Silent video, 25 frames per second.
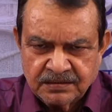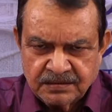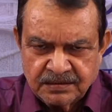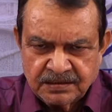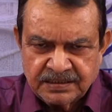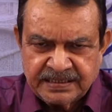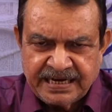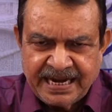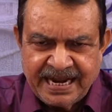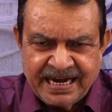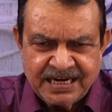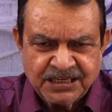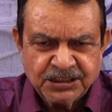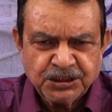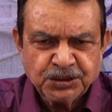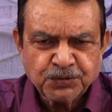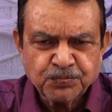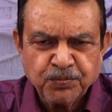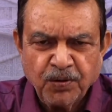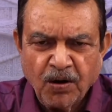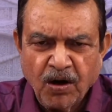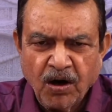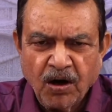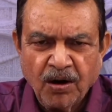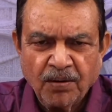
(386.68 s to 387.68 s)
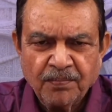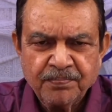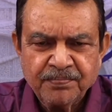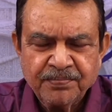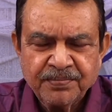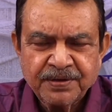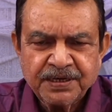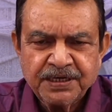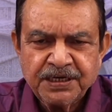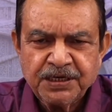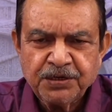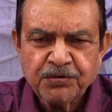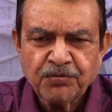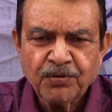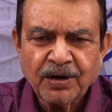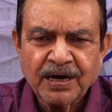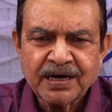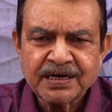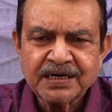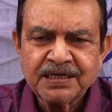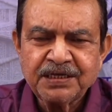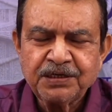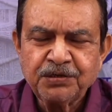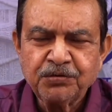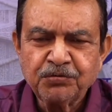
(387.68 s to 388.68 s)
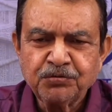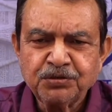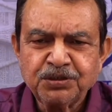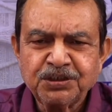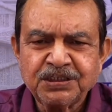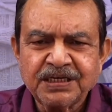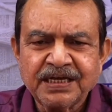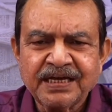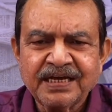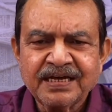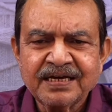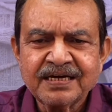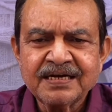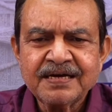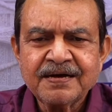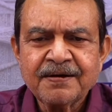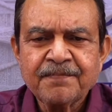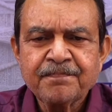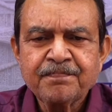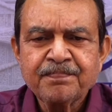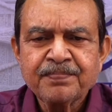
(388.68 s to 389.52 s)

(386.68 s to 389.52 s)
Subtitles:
tense form, you are using